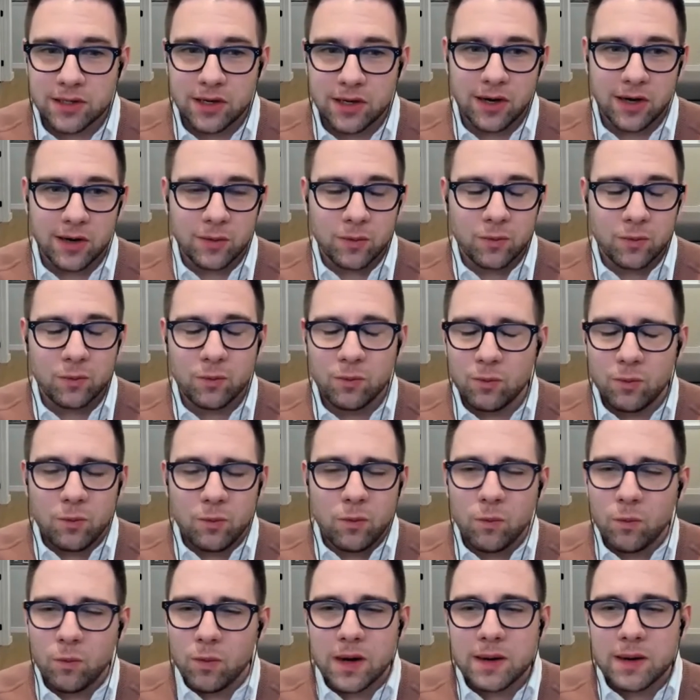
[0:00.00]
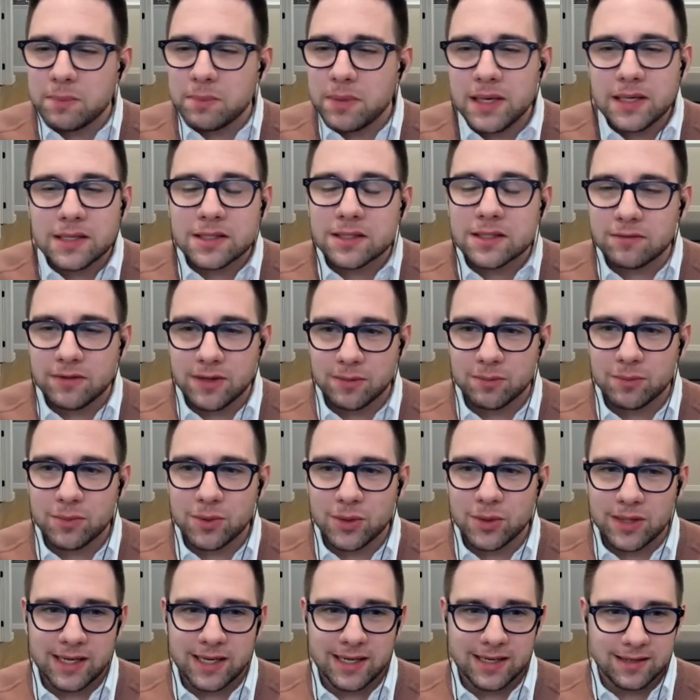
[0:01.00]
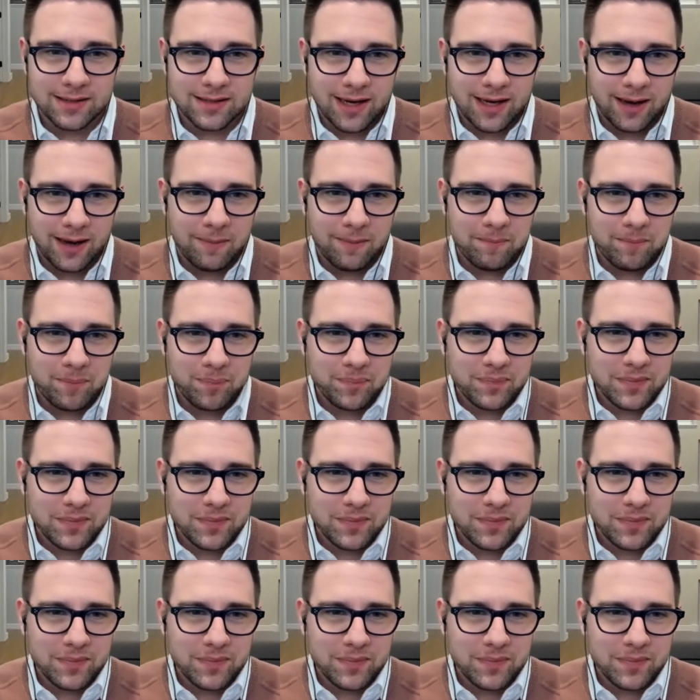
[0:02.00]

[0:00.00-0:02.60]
on one piece of input at a time.